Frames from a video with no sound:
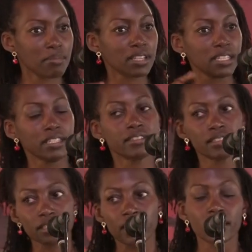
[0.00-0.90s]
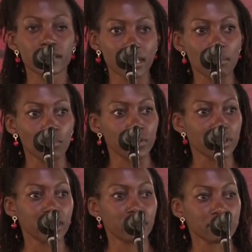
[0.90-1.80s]
Please tell
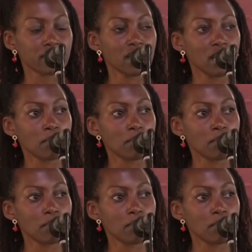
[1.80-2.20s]
somebody else.